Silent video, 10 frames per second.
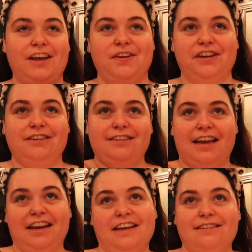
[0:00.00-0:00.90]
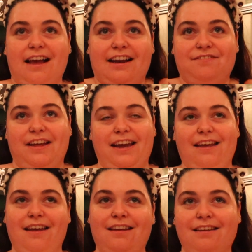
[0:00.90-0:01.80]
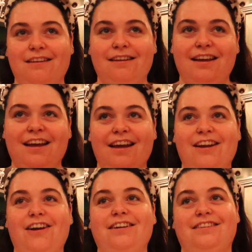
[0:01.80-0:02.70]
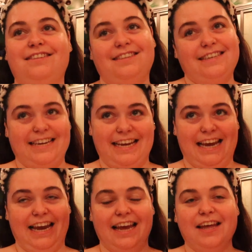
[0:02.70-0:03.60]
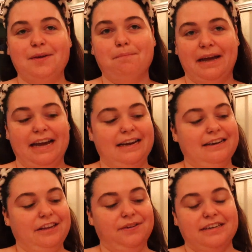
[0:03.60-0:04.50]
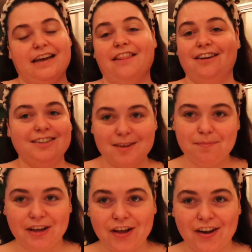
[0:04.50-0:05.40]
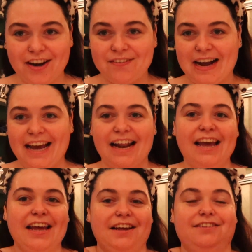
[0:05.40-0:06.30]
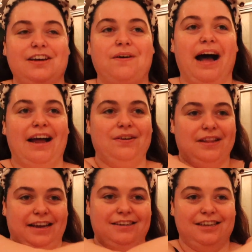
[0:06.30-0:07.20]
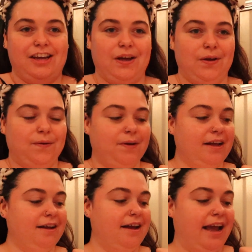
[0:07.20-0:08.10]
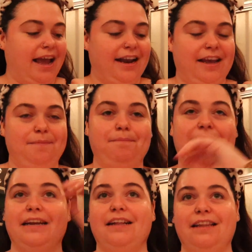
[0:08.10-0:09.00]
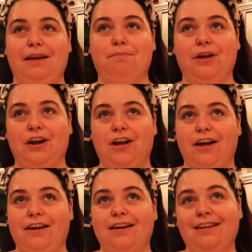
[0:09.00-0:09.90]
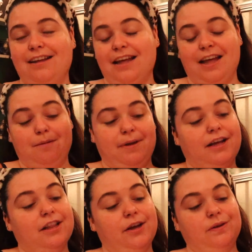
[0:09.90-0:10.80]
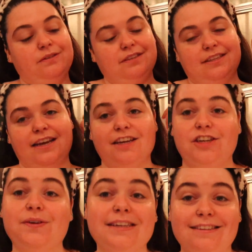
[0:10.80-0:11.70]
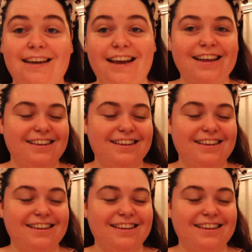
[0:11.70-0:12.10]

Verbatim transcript: you know your skin gets kind of like not sticky but you can tell there's something on it right so I don't like to go and immediately put on my clothes, as you can see.